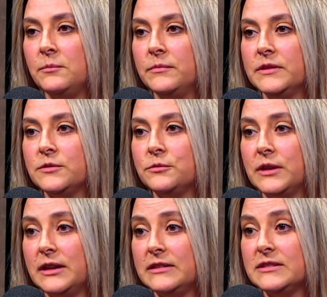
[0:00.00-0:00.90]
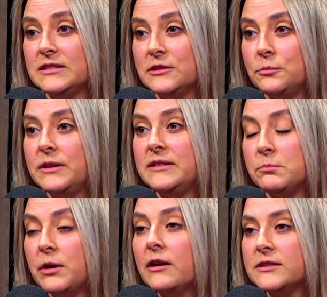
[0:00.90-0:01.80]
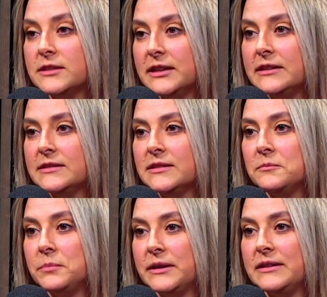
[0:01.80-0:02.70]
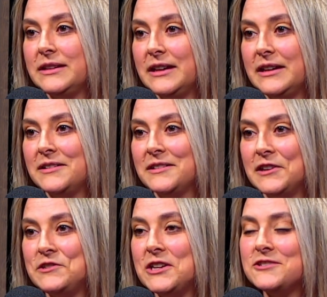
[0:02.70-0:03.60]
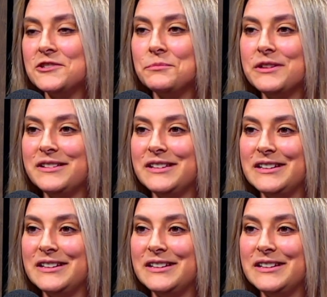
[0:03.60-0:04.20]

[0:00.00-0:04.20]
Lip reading: So it still plays a part in it, but yeah, I changed completely.